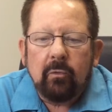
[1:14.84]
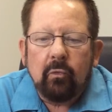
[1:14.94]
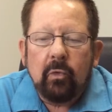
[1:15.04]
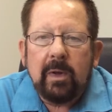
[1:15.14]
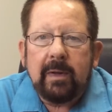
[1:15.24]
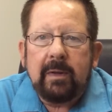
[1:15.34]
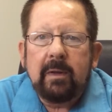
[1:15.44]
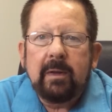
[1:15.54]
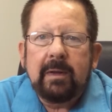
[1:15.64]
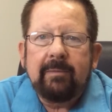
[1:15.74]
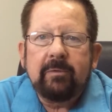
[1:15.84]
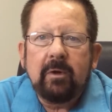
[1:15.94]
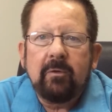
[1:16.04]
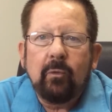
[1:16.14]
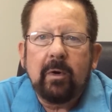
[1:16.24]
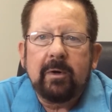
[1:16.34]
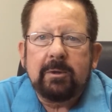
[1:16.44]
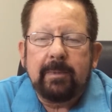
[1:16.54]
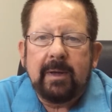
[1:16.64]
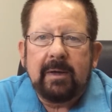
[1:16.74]
Really, even though we're at
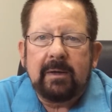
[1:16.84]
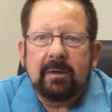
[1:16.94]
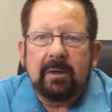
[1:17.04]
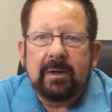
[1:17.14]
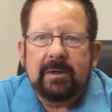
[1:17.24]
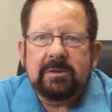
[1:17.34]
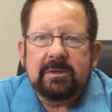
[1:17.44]
the beginning of the lease,